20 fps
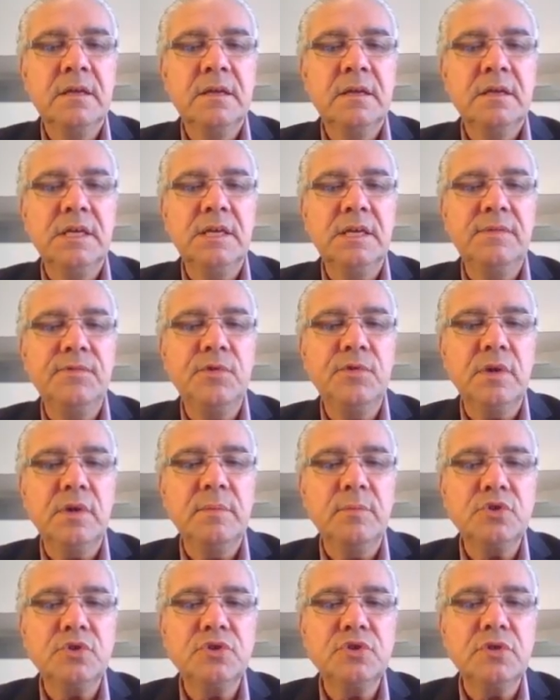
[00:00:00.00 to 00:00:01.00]
If your
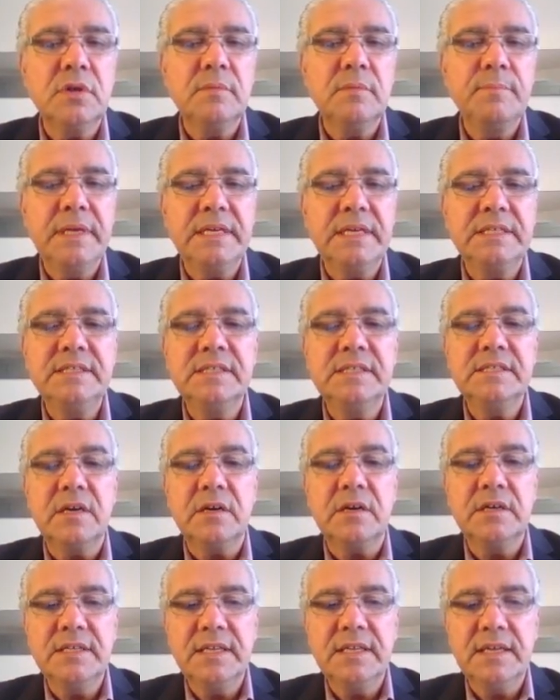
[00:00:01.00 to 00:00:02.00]
emotional abilities
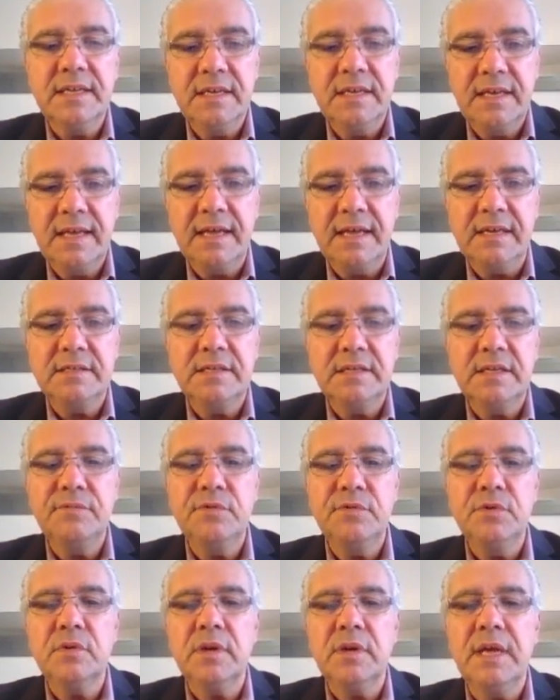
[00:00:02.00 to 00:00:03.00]
aren't in hand, if
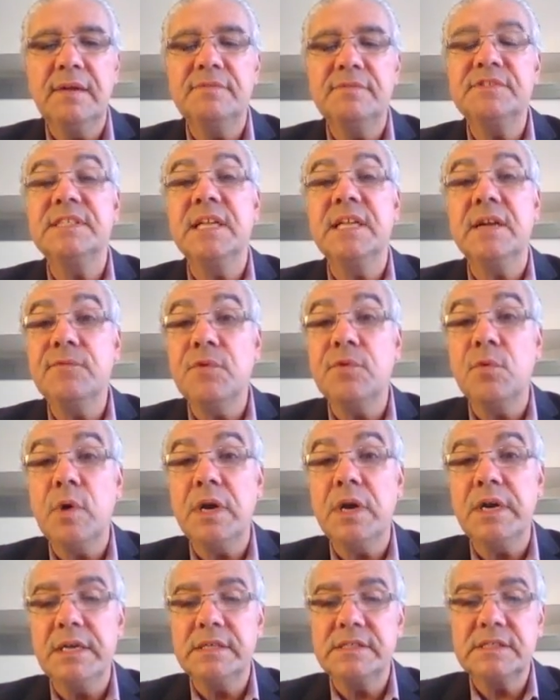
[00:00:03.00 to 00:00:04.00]
you don't have
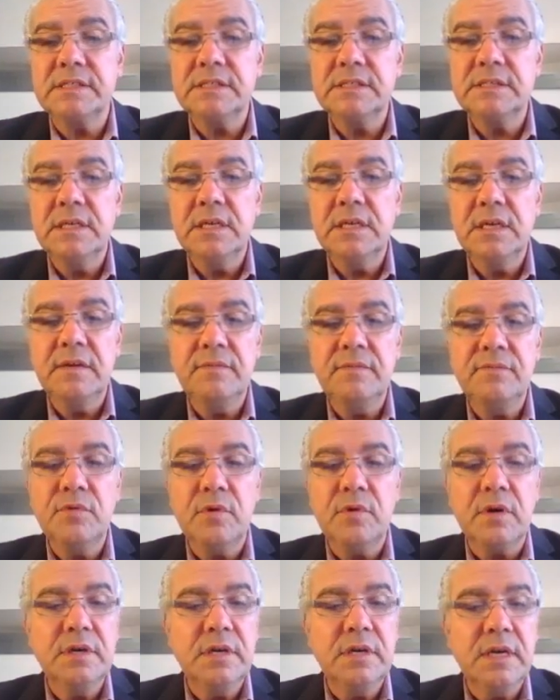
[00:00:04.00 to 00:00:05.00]
self-awareness, if you
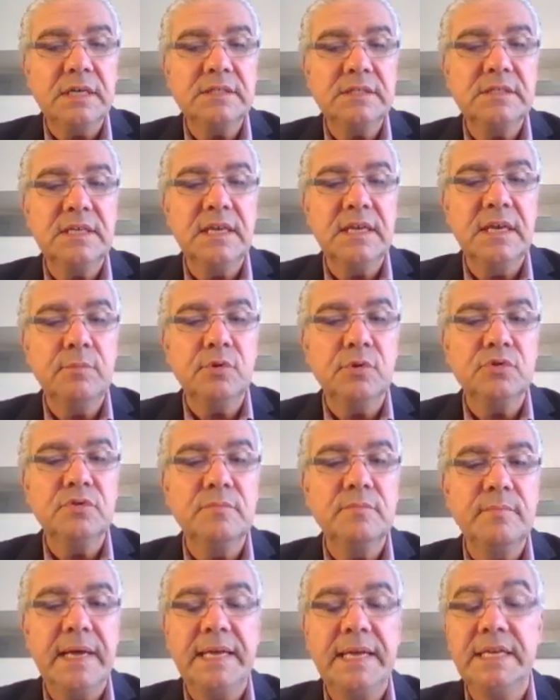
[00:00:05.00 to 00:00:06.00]
are not able to
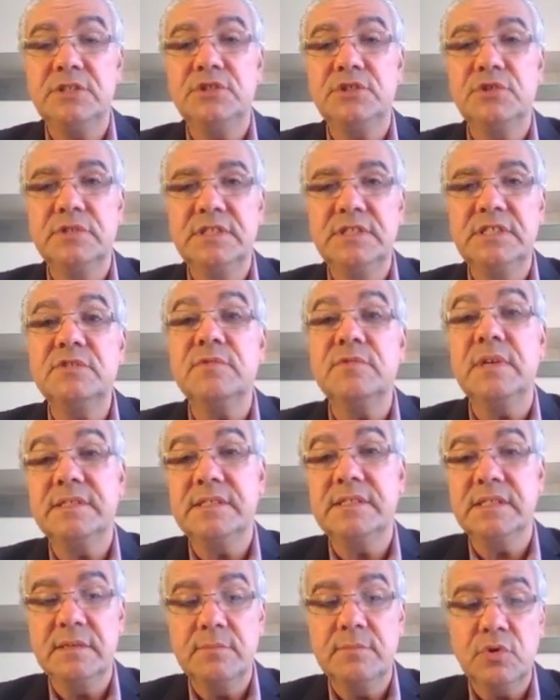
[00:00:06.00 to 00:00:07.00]
manage your
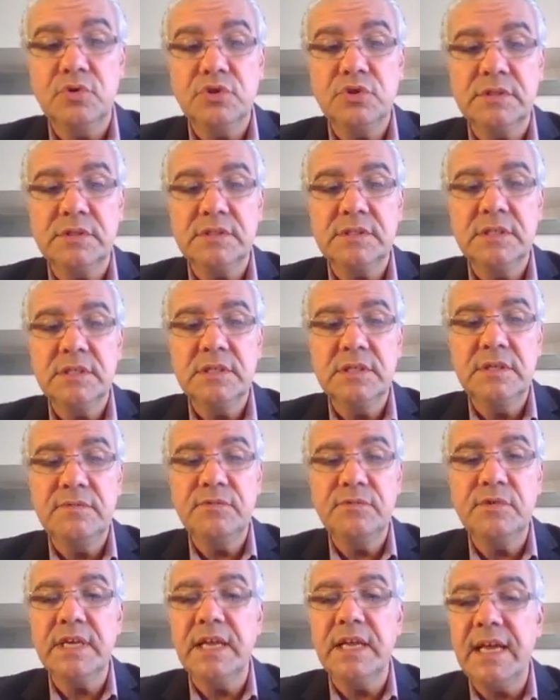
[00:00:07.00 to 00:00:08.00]
distressing emotions,
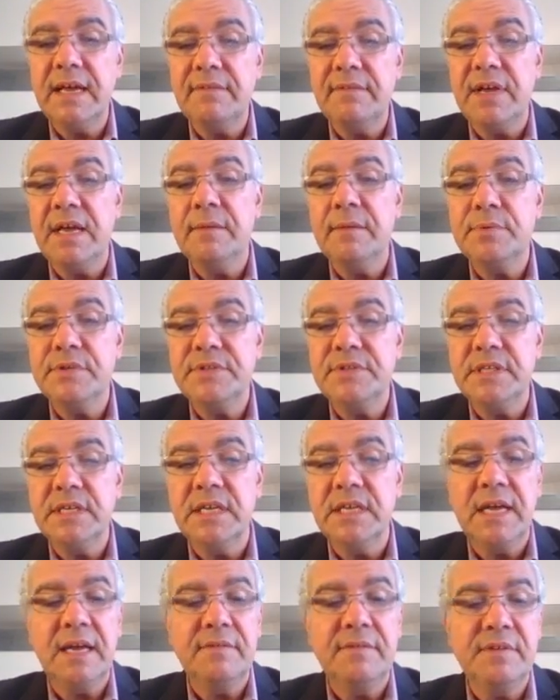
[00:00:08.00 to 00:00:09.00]
if you can't have empathy
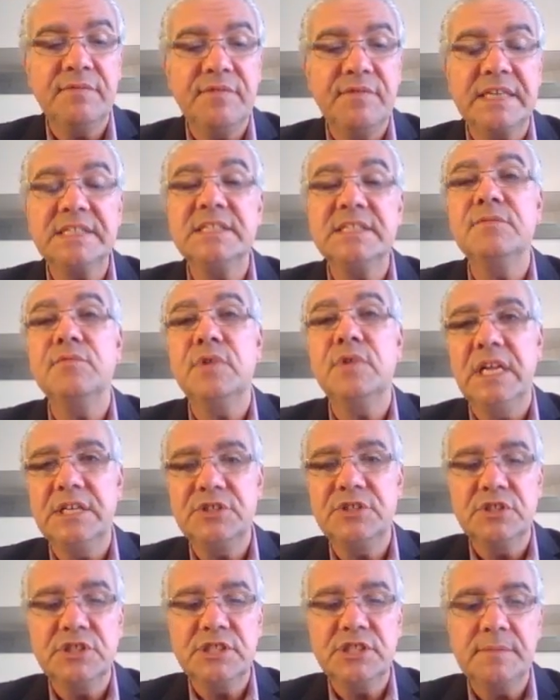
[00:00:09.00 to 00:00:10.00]
and have effective
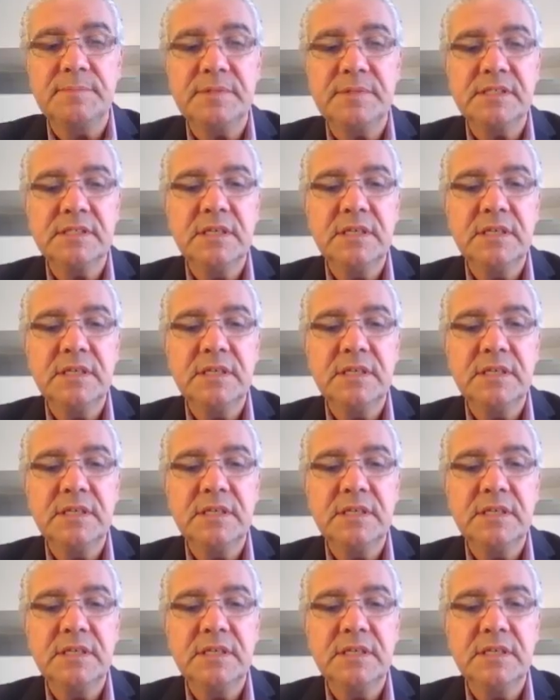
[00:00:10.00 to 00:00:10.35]
relationships,